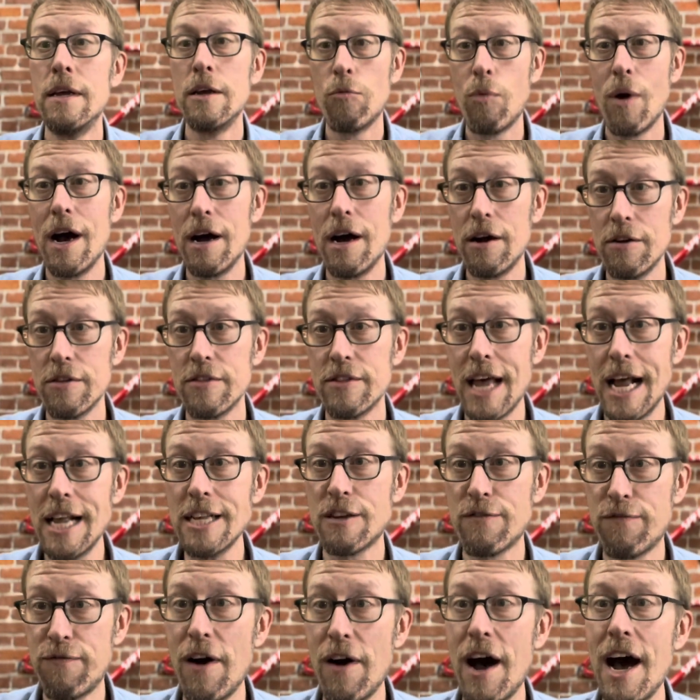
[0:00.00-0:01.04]
Well,
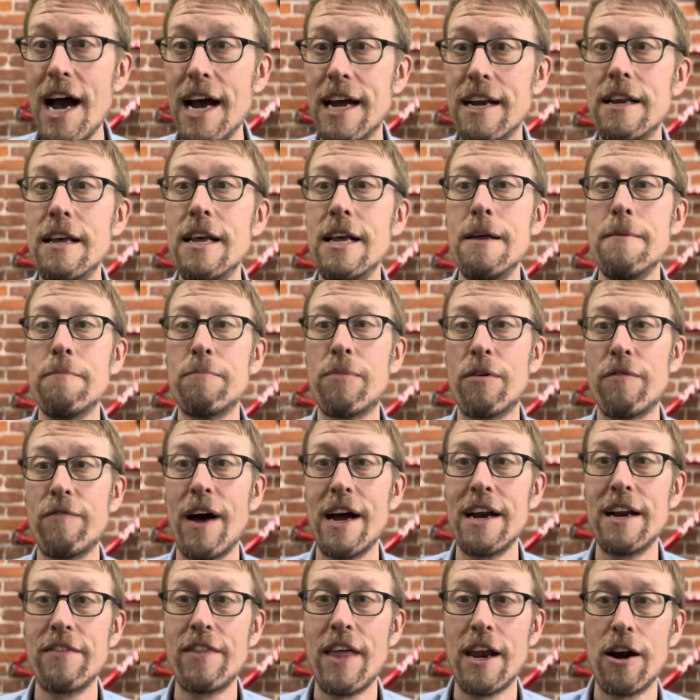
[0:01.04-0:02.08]
that's fine,
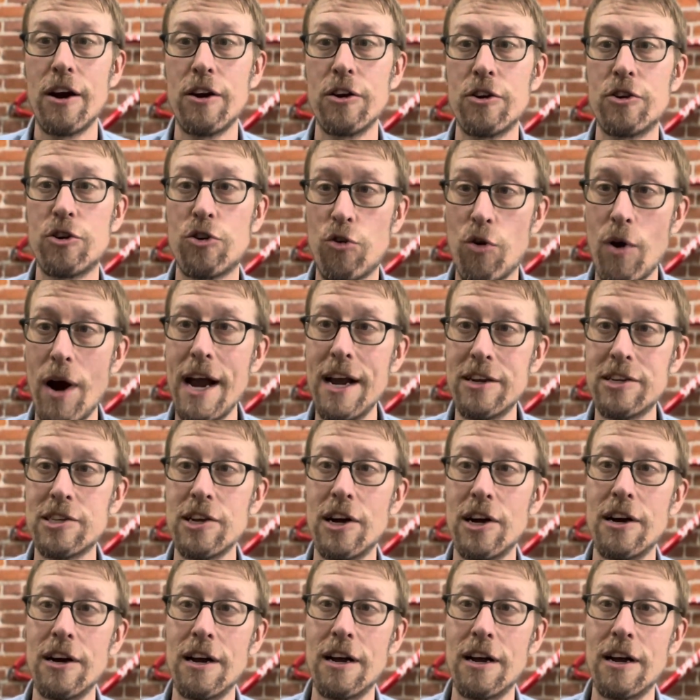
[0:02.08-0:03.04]
provided that our cranks